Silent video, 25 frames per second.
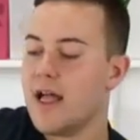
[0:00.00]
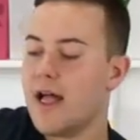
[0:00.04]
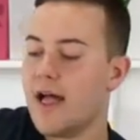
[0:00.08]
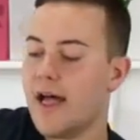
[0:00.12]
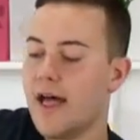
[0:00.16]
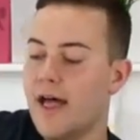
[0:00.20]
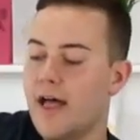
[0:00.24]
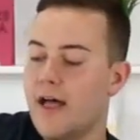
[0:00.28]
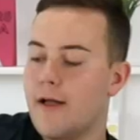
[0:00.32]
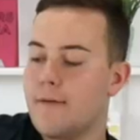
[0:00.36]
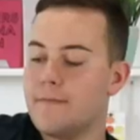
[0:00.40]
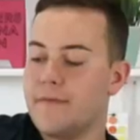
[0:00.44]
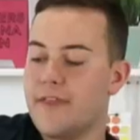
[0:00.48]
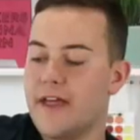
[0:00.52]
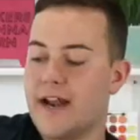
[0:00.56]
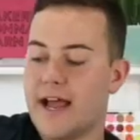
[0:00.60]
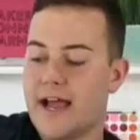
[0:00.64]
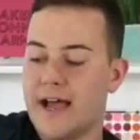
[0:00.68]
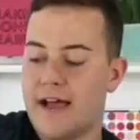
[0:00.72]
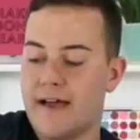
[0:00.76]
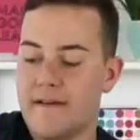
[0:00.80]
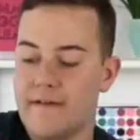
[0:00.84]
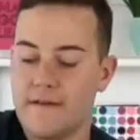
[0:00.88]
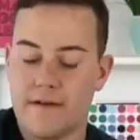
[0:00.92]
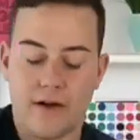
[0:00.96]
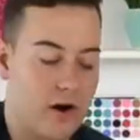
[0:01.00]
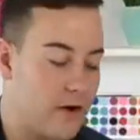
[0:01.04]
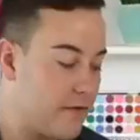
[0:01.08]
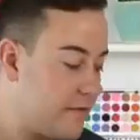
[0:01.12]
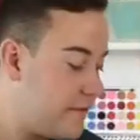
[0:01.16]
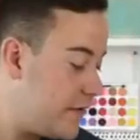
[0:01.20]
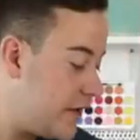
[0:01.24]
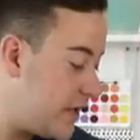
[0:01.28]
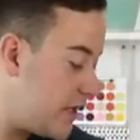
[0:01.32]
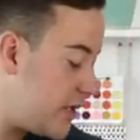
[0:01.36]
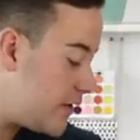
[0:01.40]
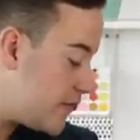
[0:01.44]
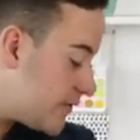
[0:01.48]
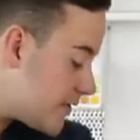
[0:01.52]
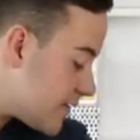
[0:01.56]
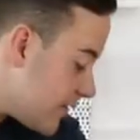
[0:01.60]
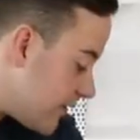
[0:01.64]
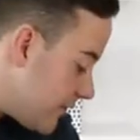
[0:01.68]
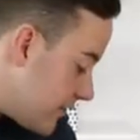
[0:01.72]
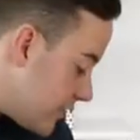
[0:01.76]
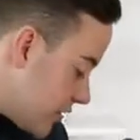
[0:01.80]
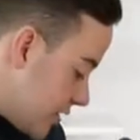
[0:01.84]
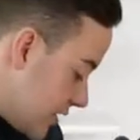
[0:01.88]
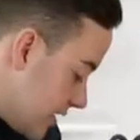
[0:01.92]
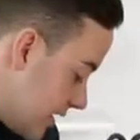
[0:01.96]
um, that I, our videos
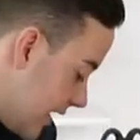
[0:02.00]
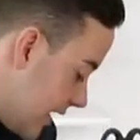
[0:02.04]
have just